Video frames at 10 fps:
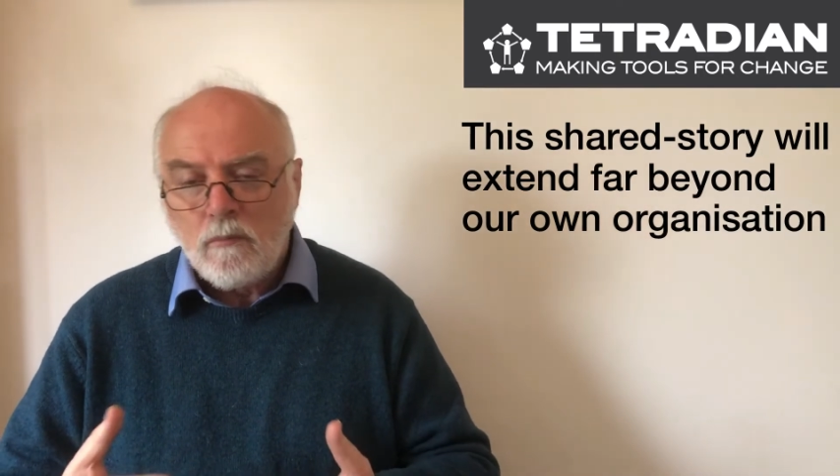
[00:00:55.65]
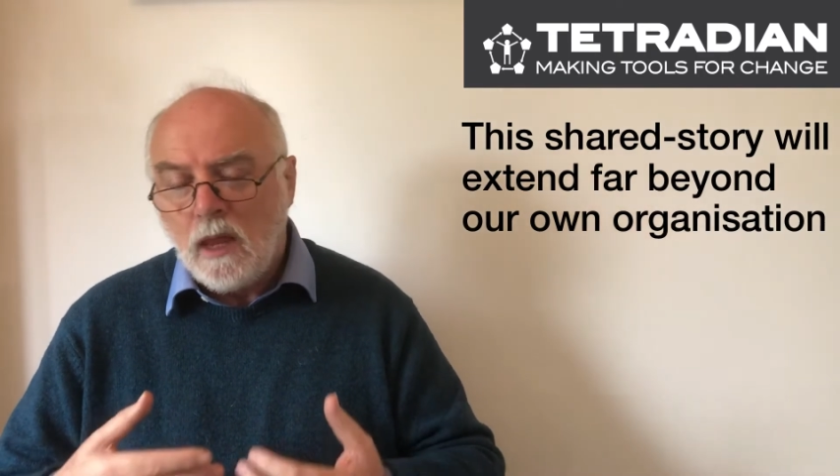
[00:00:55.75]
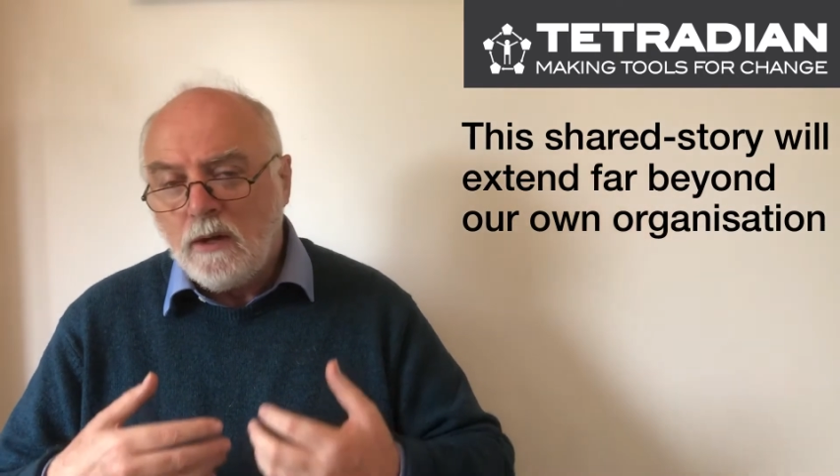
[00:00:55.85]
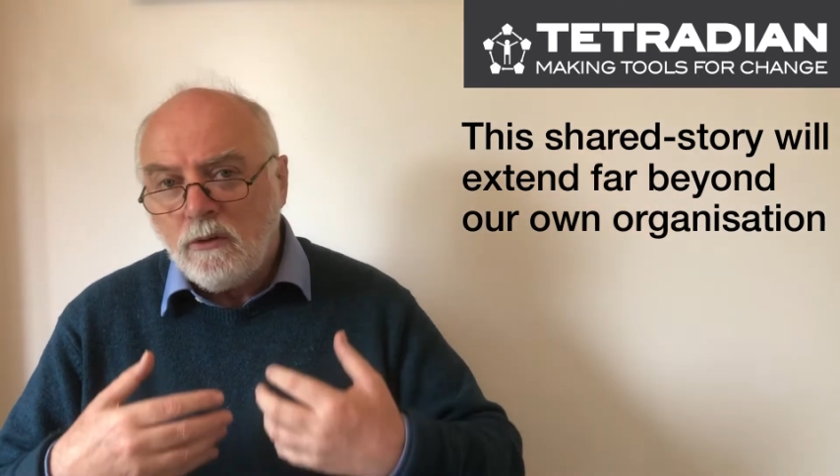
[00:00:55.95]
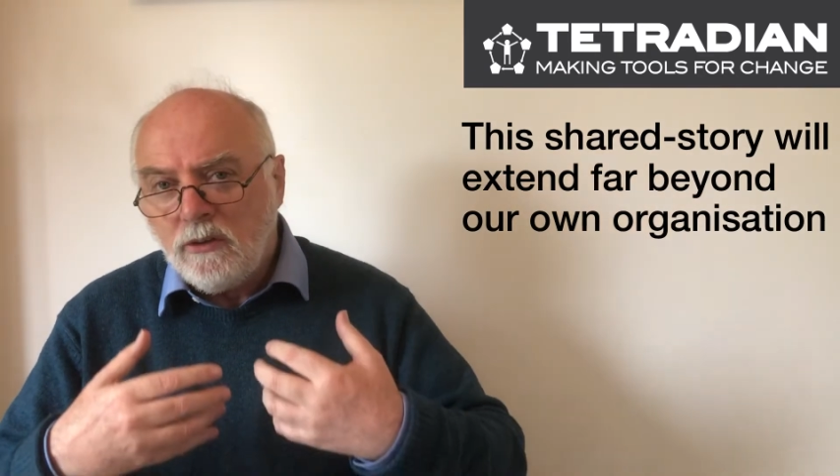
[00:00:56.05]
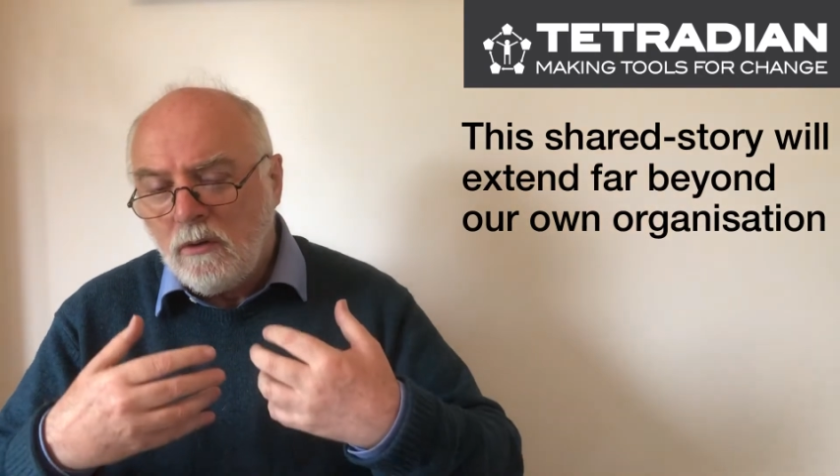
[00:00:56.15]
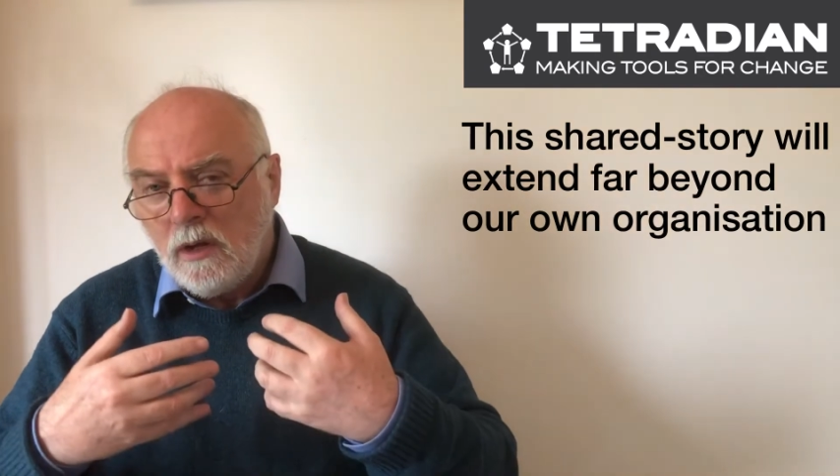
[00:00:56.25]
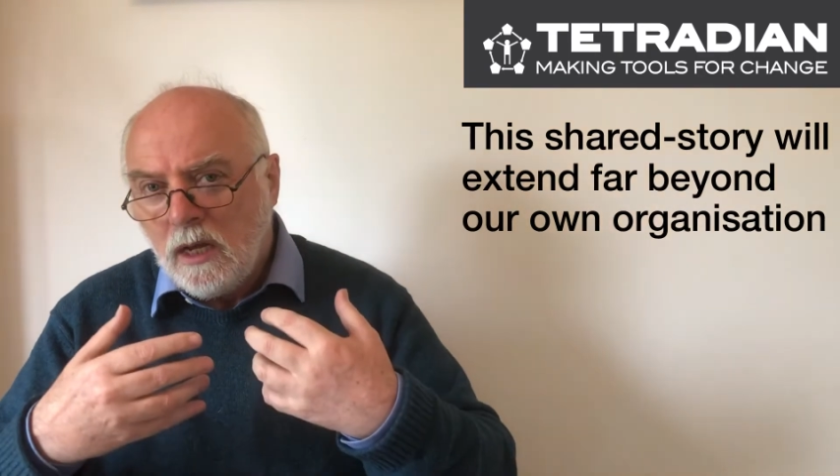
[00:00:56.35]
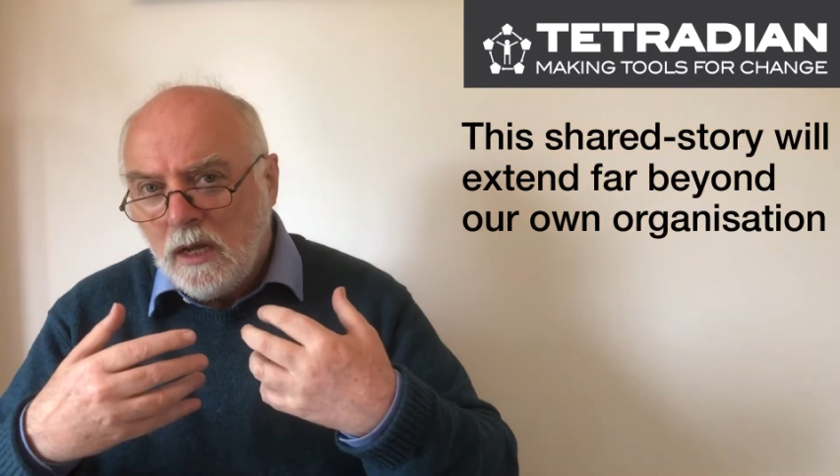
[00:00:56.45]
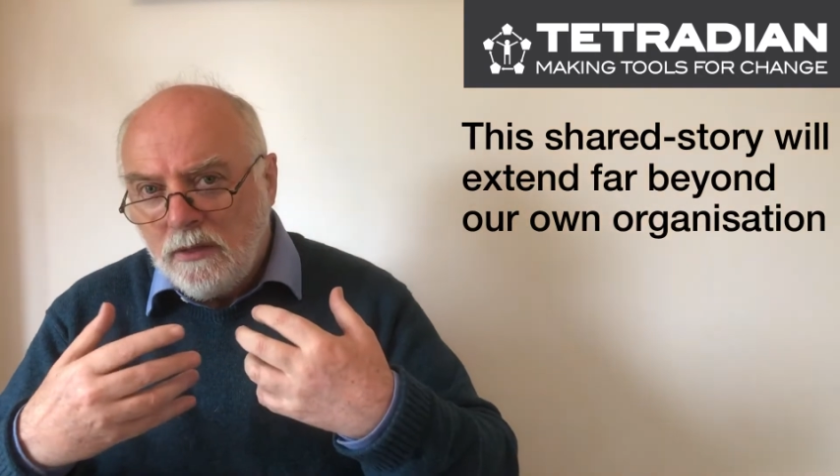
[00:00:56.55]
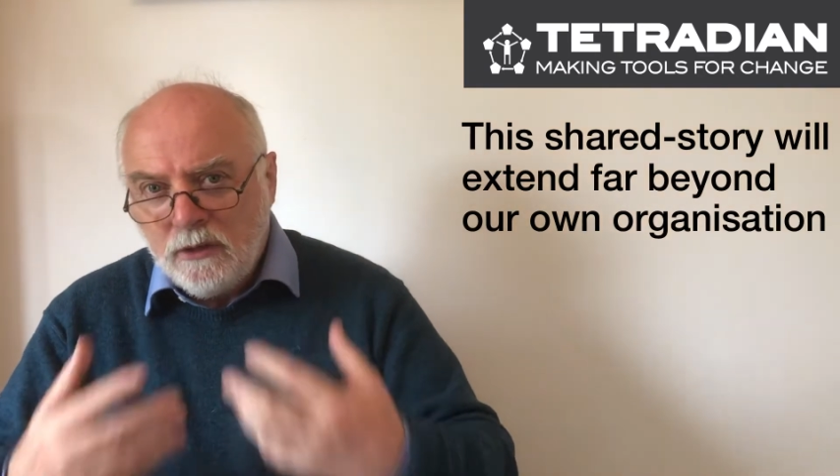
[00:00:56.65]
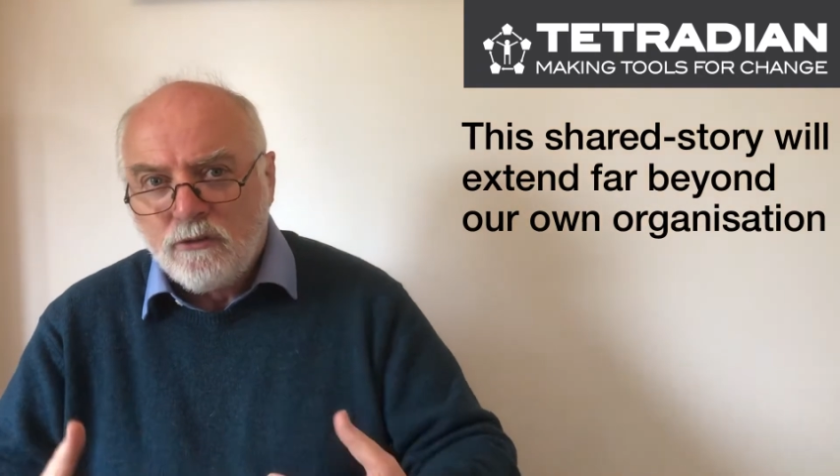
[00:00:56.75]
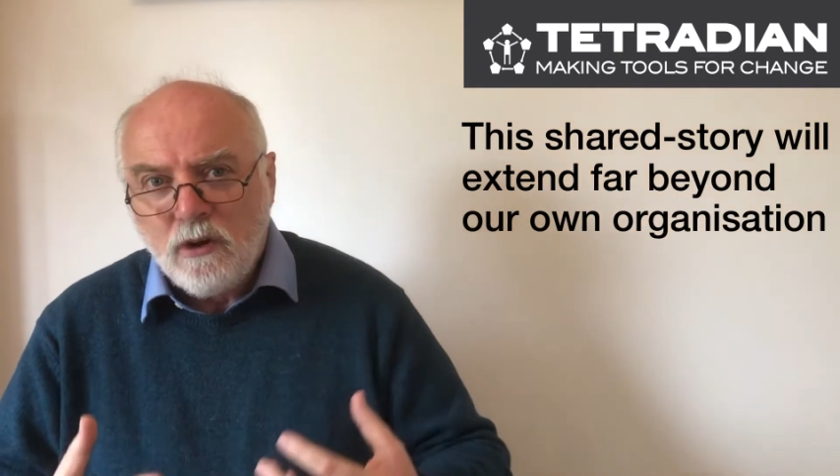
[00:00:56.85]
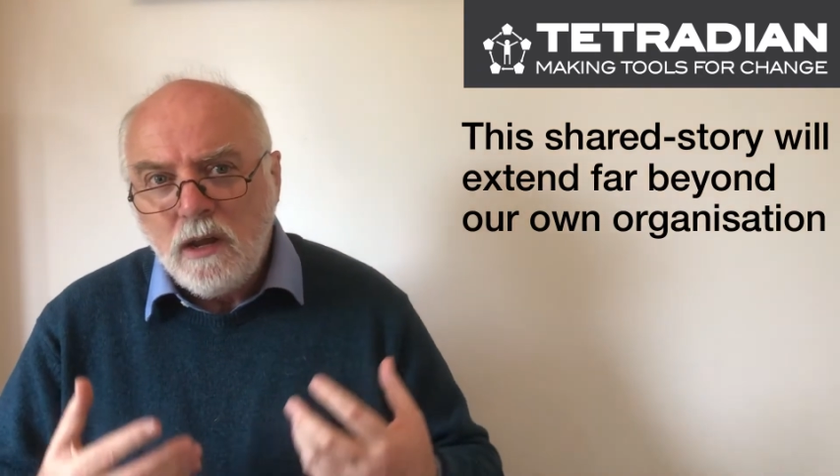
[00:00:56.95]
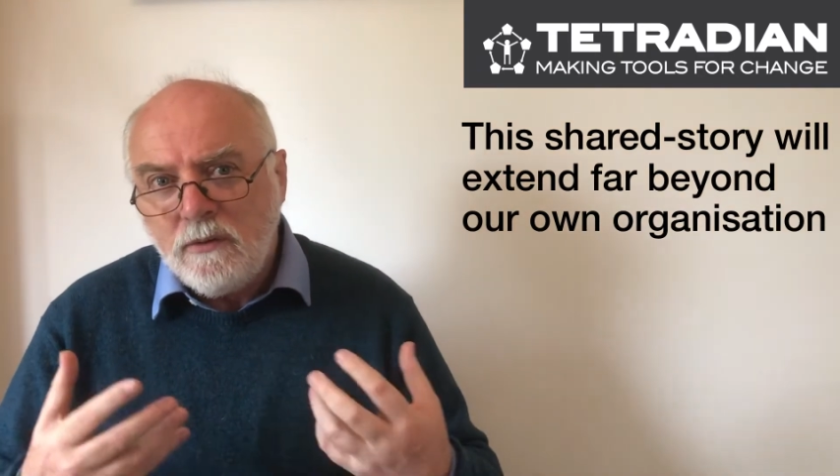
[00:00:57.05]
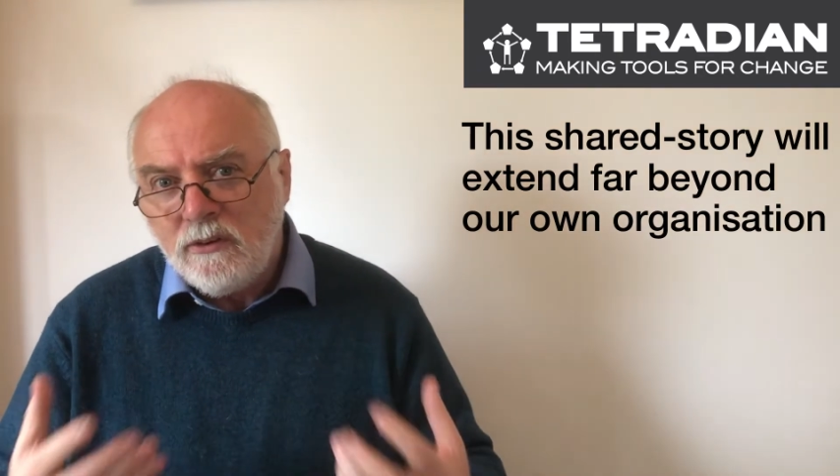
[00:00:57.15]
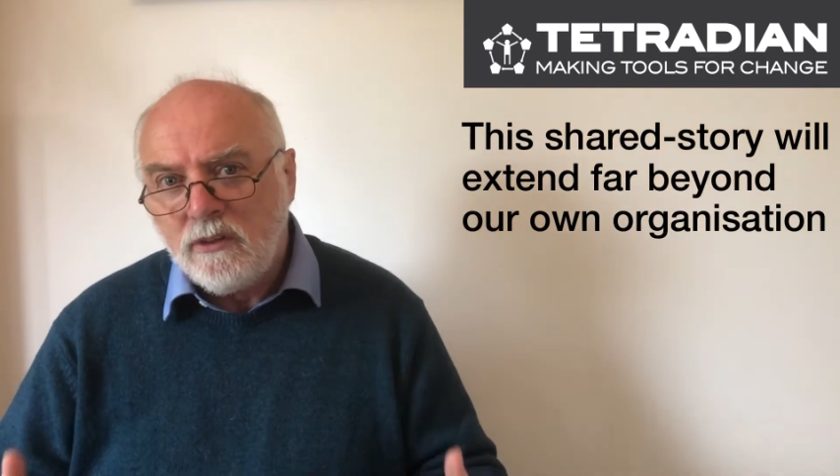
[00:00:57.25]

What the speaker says: and also the drivers